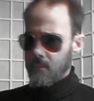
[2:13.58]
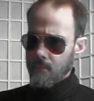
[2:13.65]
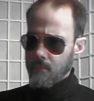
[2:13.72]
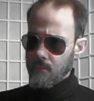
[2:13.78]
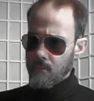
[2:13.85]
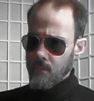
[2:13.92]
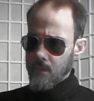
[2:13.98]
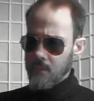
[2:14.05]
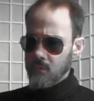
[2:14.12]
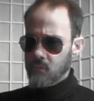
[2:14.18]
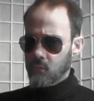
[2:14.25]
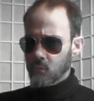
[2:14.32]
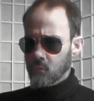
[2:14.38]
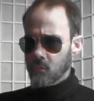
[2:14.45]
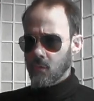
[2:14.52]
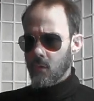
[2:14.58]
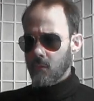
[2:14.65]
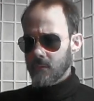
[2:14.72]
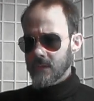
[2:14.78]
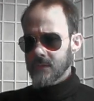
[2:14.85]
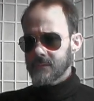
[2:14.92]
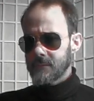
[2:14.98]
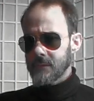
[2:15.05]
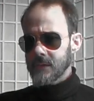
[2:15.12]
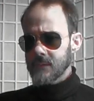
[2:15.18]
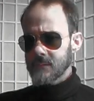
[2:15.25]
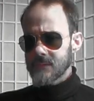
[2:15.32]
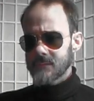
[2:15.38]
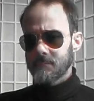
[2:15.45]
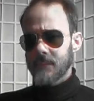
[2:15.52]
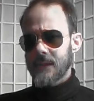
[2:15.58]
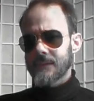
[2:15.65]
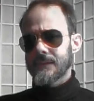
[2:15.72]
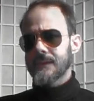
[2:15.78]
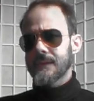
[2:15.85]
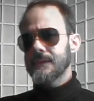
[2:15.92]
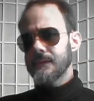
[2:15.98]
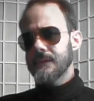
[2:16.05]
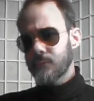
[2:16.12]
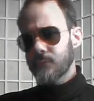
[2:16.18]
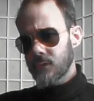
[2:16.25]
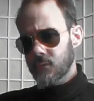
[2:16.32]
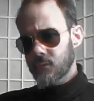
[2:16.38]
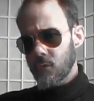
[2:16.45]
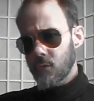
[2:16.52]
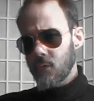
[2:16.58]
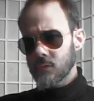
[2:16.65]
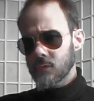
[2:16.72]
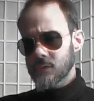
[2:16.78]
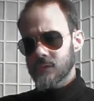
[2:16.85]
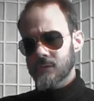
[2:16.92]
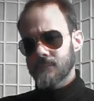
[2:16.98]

of these films, but in different roles.